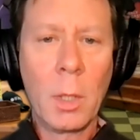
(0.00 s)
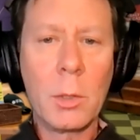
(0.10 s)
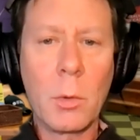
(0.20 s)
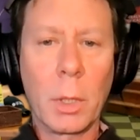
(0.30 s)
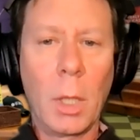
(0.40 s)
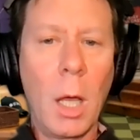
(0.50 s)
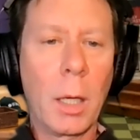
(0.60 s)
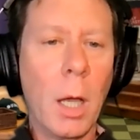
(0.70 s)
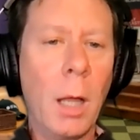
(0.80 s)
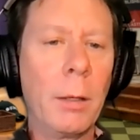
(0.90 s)
You can
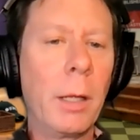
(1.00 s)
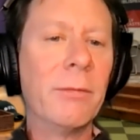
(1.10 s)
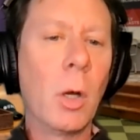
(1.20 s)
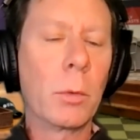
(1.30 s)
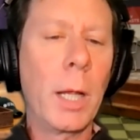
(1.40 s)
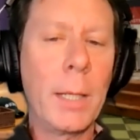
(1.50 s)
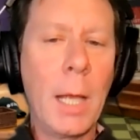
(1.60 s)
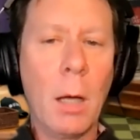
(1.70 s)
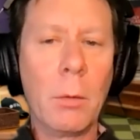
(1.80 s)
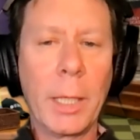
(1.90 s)
log on and vote right
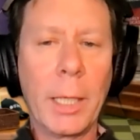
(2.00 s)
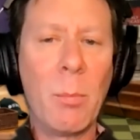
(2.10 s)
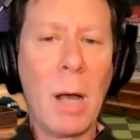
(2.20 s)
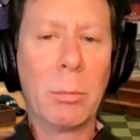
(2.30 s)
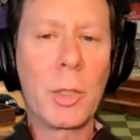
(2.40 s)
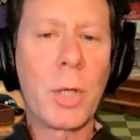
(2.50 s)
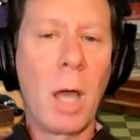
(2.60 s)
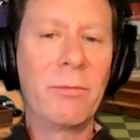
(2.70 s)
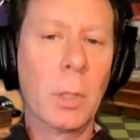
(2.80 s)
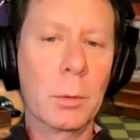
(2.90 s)
now at
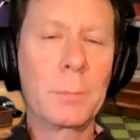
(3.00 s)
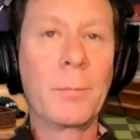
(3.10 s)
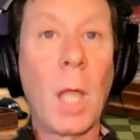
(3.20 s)
unpublished.vote.